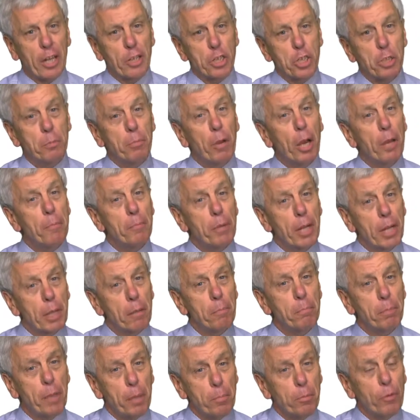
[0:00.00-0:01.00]
actually by
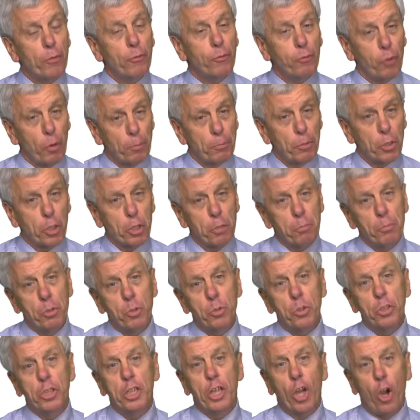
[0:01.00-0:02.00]
bringing people from the
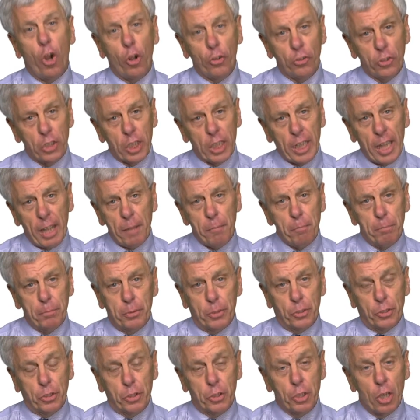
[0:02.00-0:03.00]
community onto
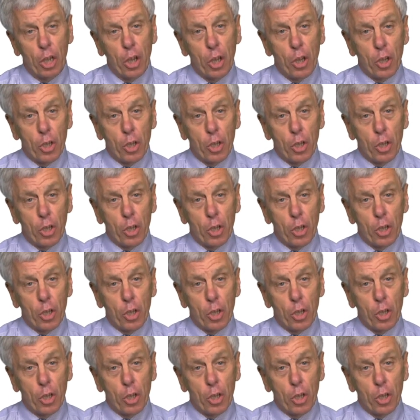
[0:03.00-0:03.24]
campus.